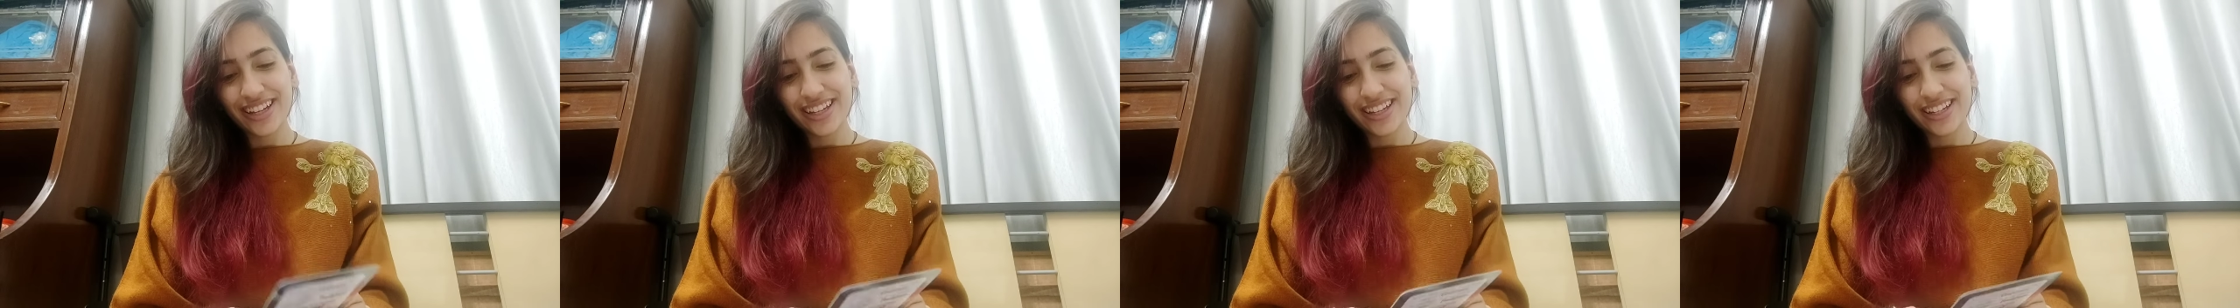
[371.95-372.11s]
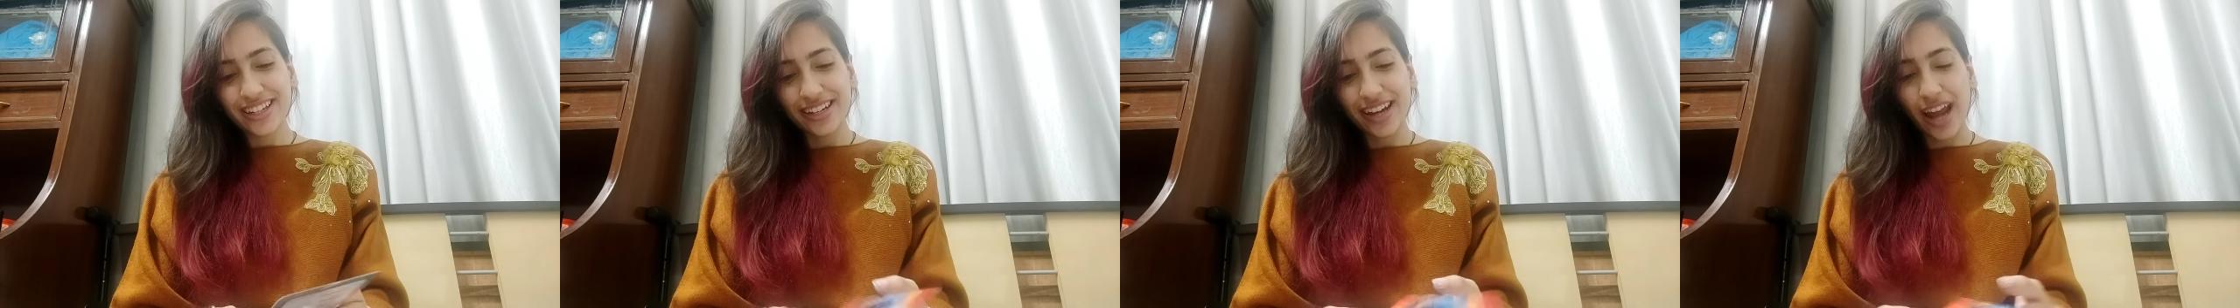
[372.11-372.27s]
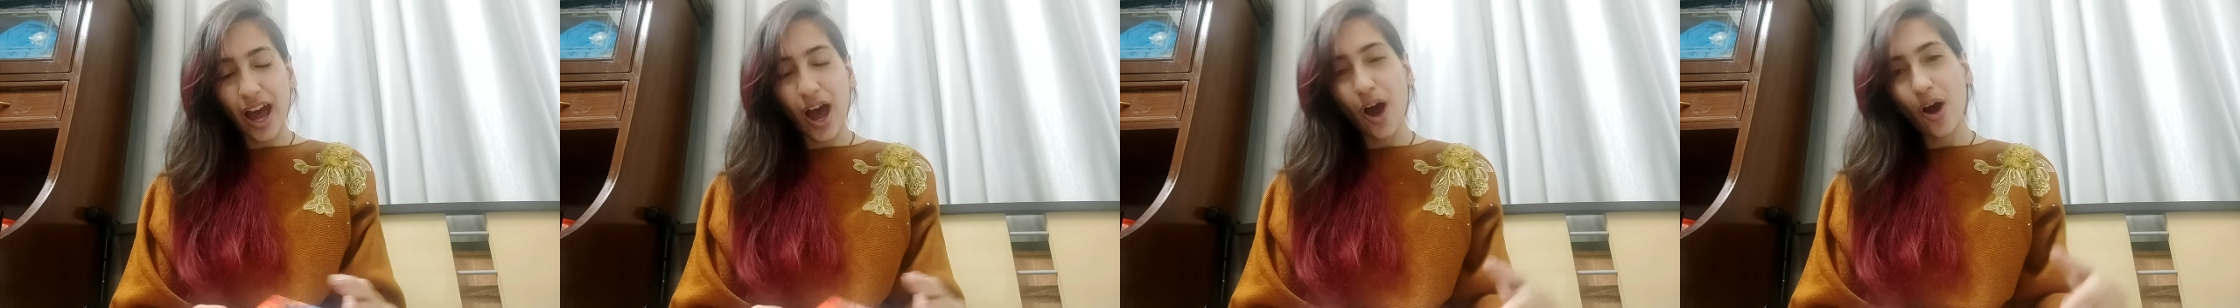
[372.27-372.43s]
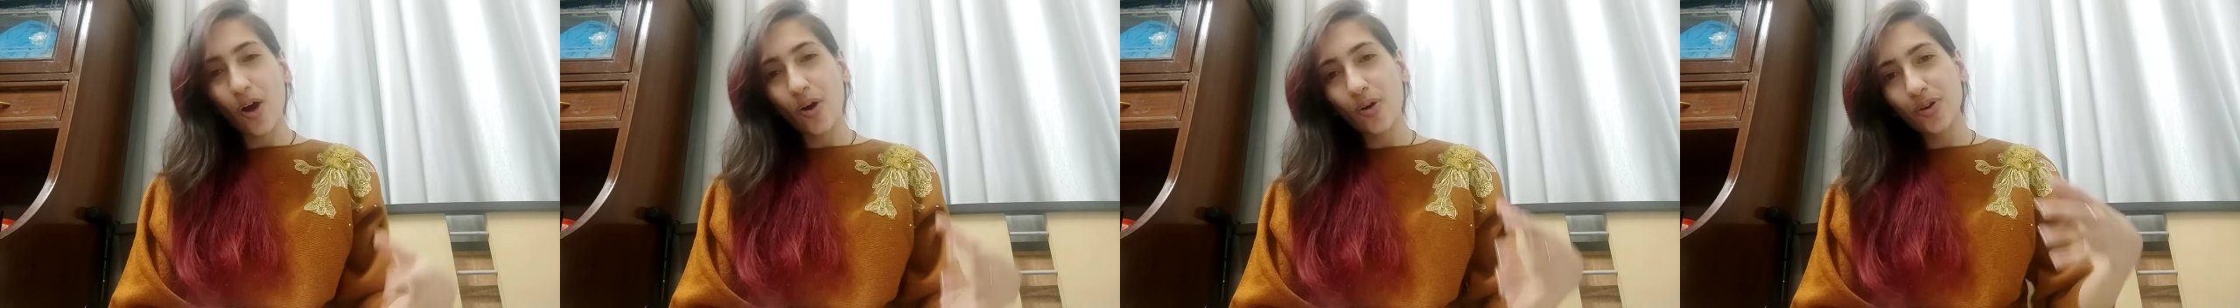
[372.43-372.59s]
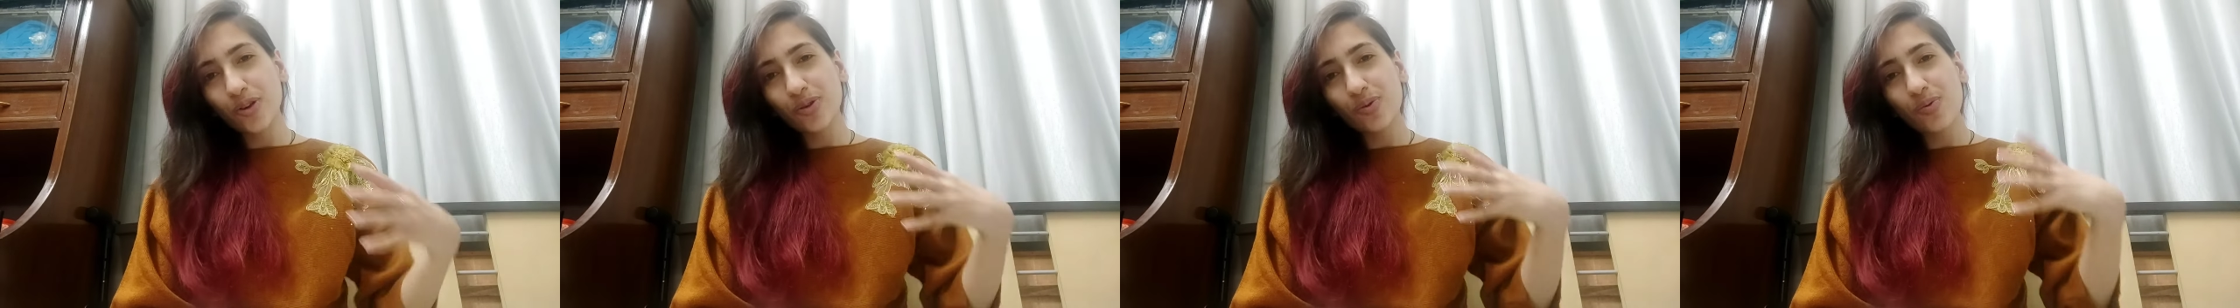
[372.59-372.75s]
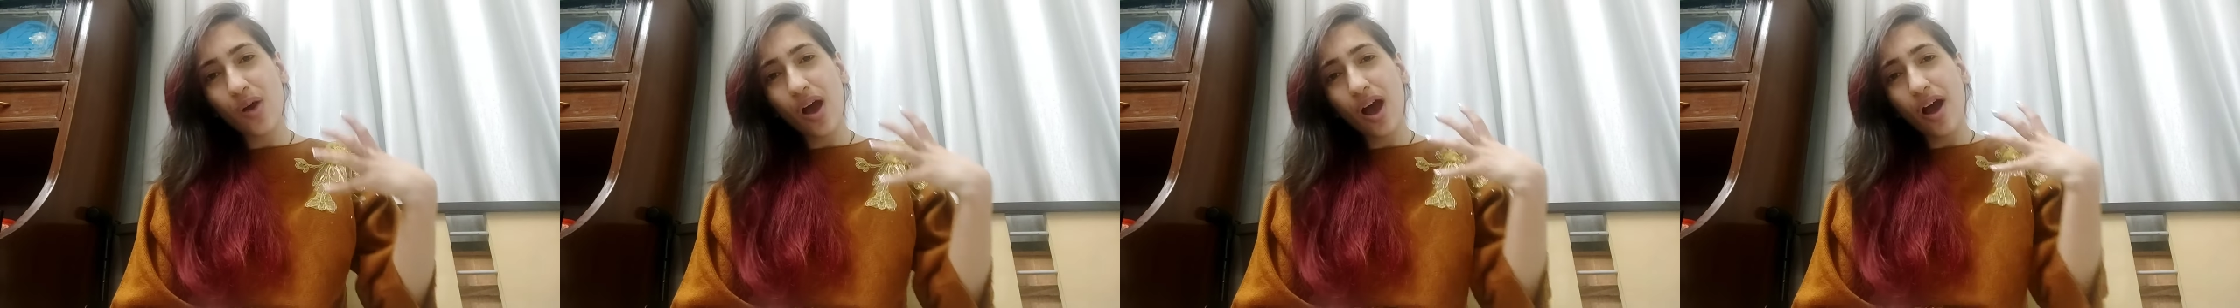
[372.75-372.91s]
now
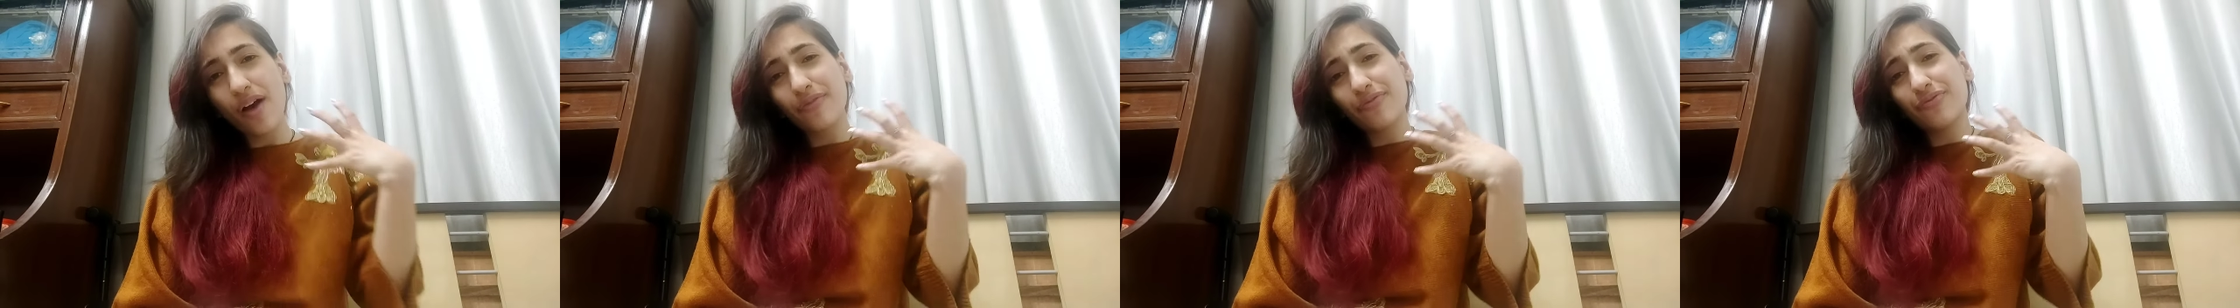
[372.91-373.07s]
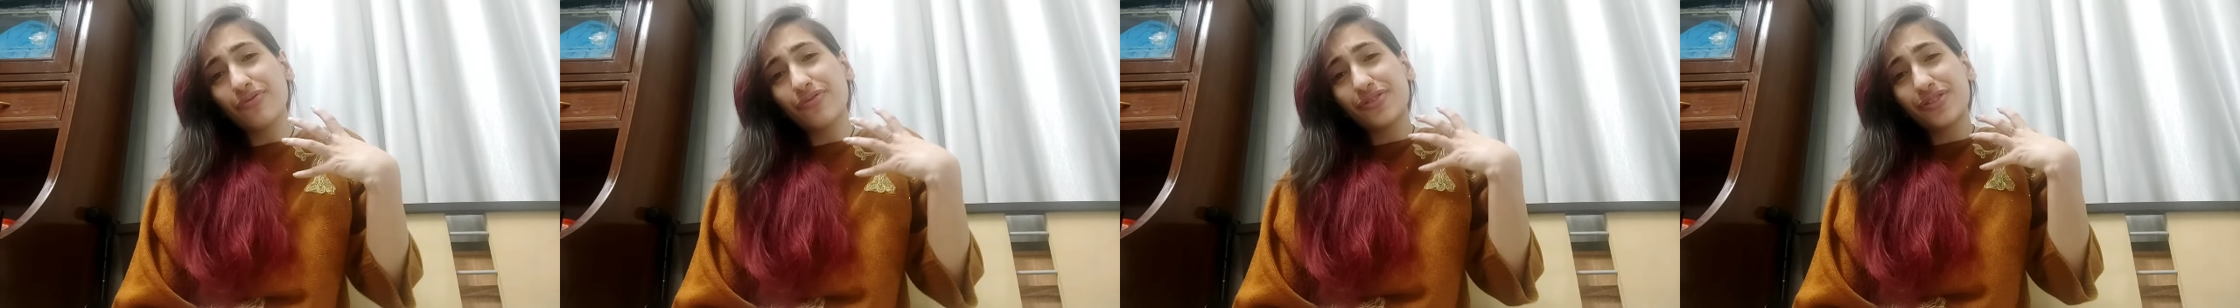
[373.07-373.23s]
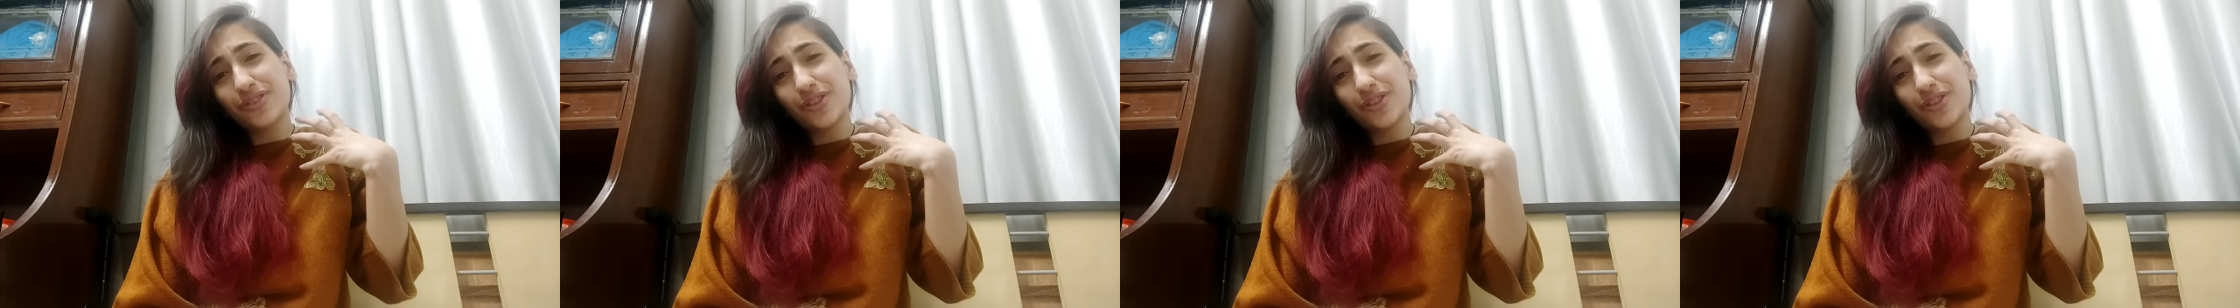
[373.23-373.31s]
you have